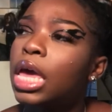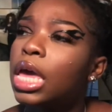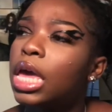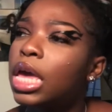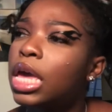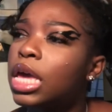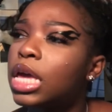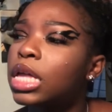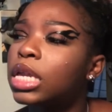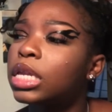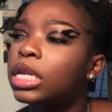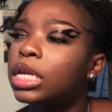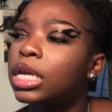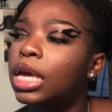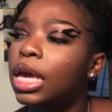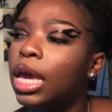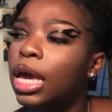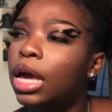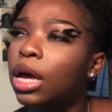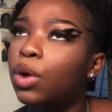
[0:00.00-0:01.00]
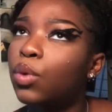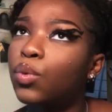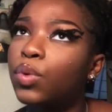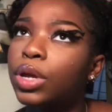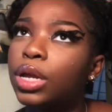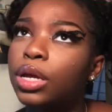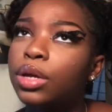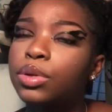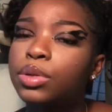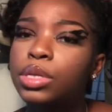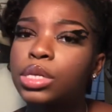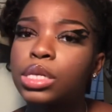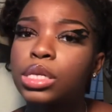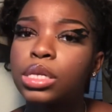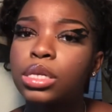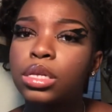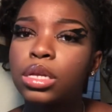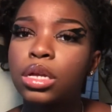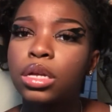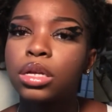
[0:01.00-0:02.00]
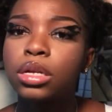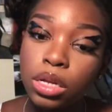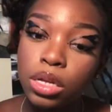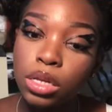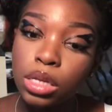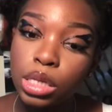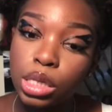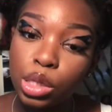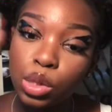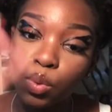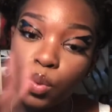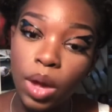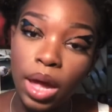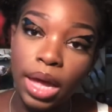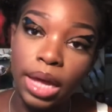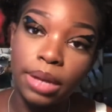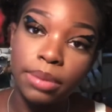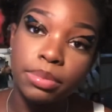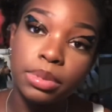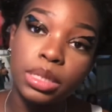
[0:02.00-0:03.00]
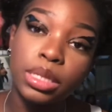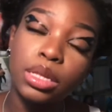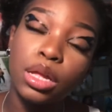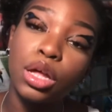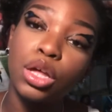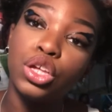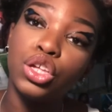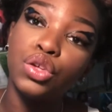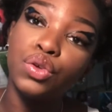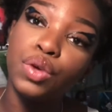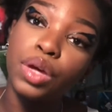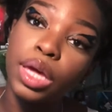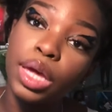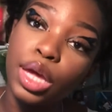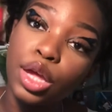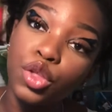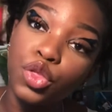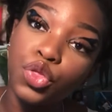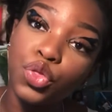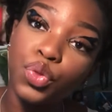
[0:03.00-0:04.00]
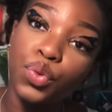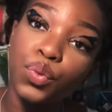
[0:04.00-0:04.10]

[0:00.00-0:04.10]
And yeah, what else? Swipes. You get